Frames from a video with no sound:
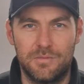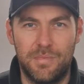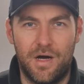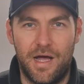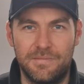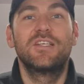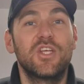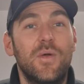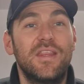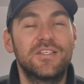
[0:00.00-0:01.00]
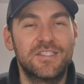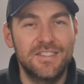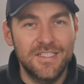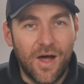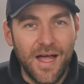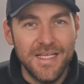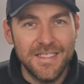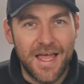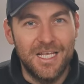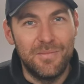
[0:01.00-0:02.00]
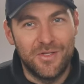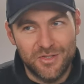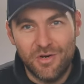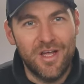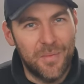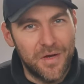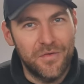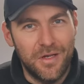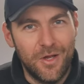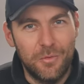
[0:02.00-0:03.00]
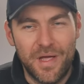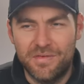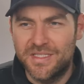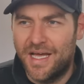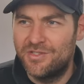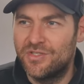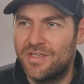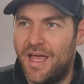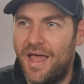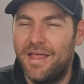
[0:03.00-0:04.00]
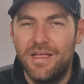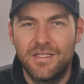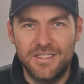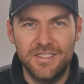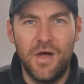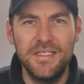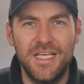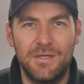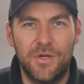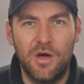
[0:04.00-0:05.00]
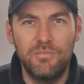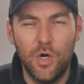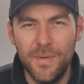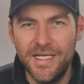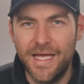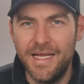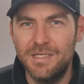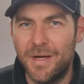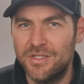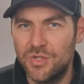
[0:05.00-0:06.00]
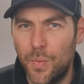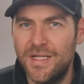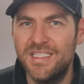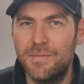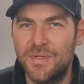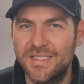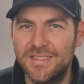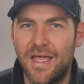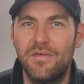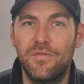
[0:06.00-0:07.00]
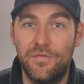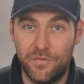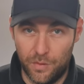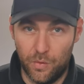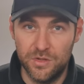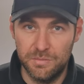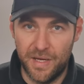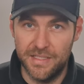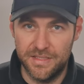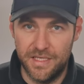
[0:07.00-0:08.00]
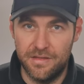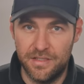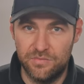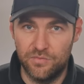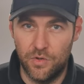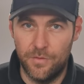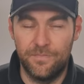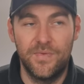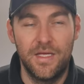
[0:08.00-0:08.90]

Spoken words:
by. So the size element, sorry, I went off on a little bit of a tangent there. The size element, I've probably gained about 20% floor space in this room.